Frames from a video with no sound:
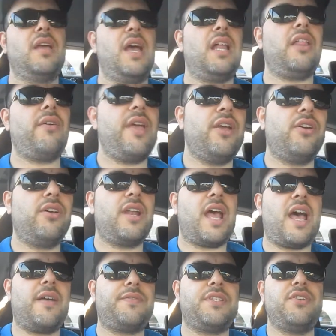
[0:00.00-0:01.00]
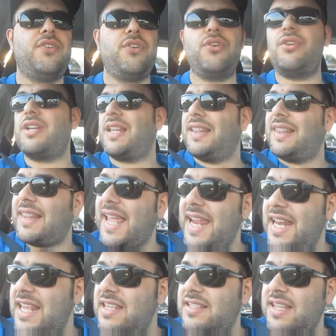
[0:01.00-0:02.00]
Hello and good afternoon,
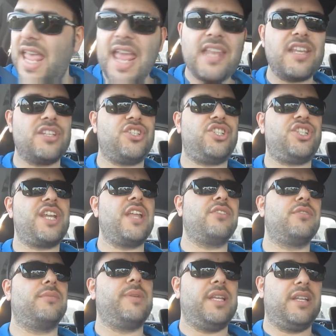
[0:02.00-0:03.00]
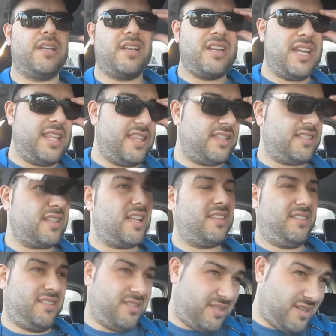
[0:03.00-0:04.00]
ladies and gentlemen. I don't need these
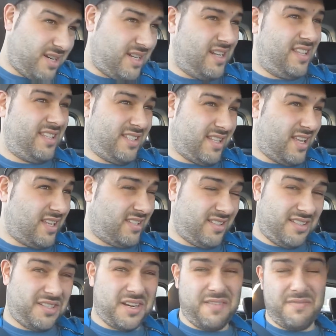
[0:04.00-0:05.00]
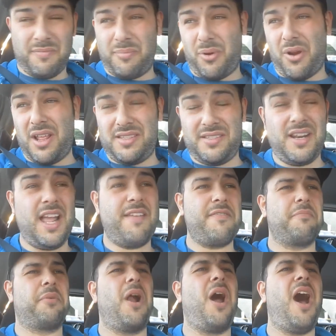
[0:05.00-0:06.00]
glasses on. I don't need these glasses on. It's not even bright. It's not
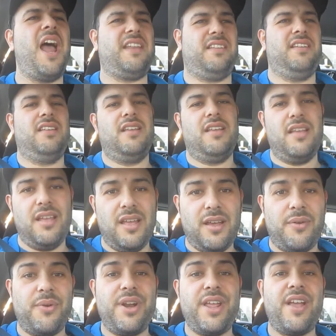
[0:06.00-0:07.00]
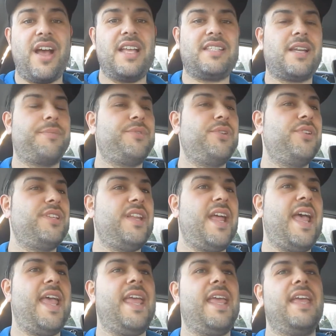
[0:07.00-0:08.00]
even bright. What are you guys up to
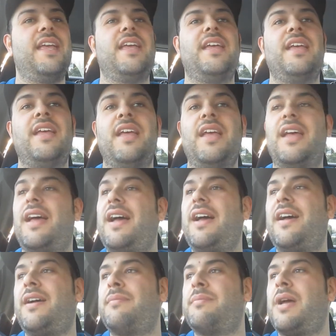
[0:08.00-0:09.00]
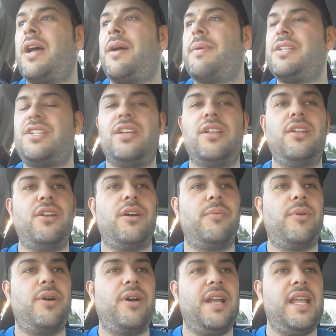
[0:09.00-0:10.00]
today? Um, I've been chilling
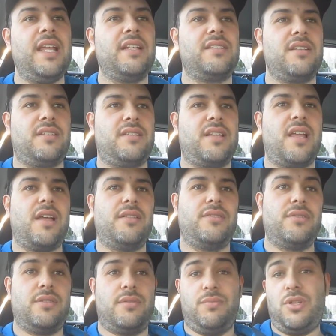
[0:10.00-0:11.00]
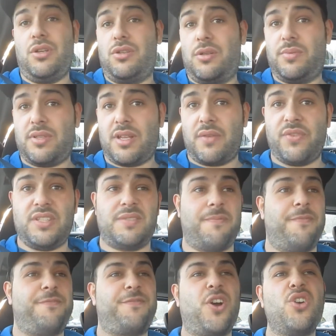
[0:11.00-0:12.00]
all morning, just uh, doing some YouTube stuff and
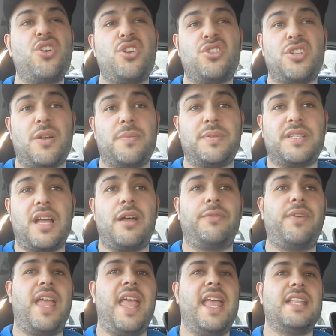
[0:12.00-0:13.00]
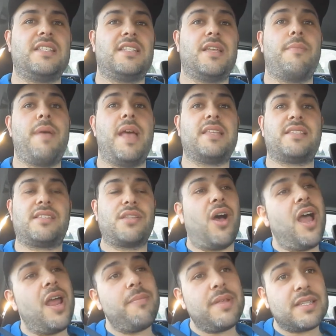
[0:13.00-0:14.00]
some Photoshop stuff and some
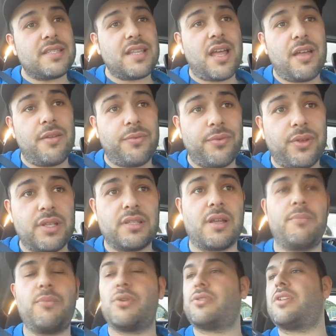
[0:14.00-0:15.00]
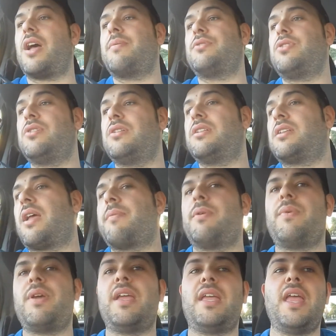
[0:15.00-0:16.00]
assignment stuff because got more assignments due this
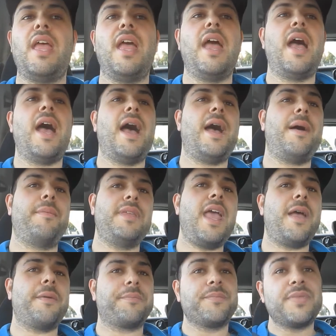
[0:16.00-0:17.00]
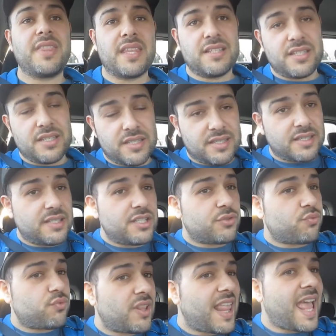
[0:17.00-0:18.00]
coming week. Um, but yeah, just
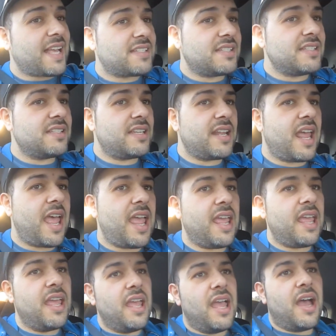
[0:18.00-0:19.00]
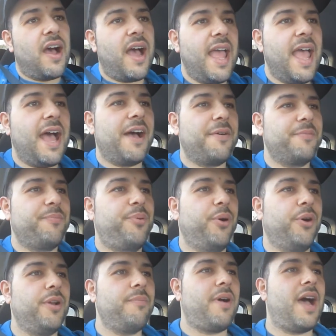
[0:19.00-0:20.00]
just relaxing today I um,
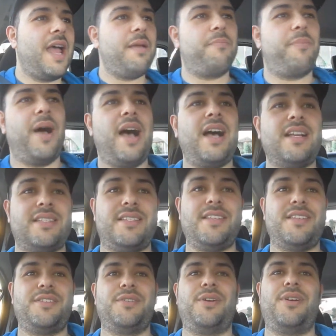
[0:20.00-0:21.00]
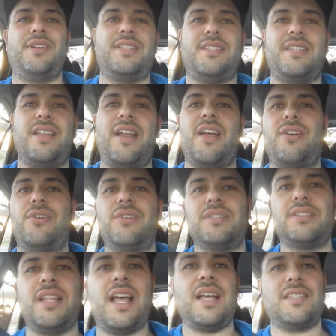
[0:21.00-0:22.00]
put my pasta sauce that I
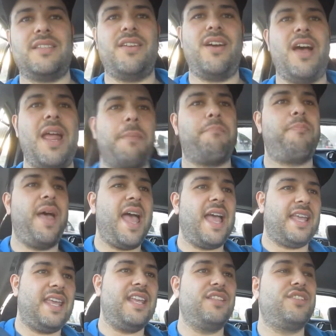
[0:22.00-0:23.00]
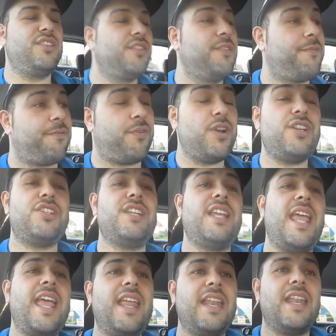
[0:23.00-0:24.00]
cooked last night back into the fridge
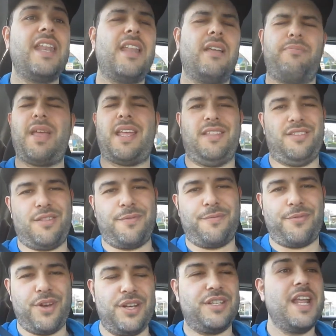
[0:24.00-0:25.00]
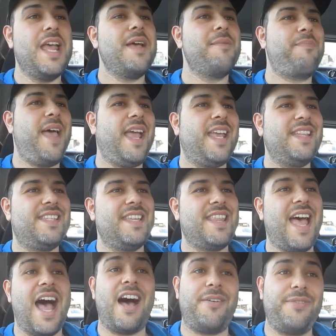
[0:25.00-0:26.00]
again. Back into the fridge. Back into
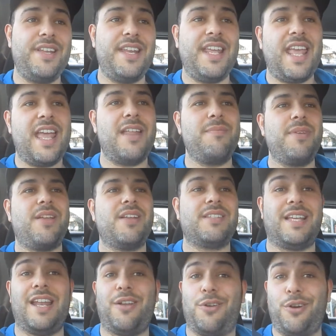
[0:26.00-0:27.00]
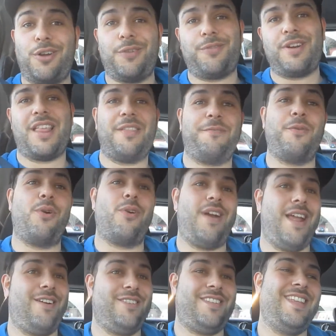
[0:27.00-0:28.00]
the oven again because I'm going to cook it for another
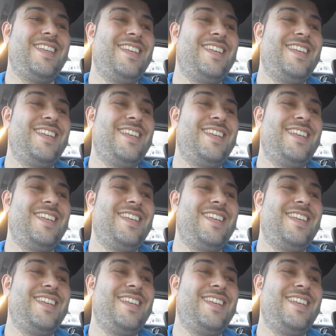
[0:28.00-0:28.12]
four hours.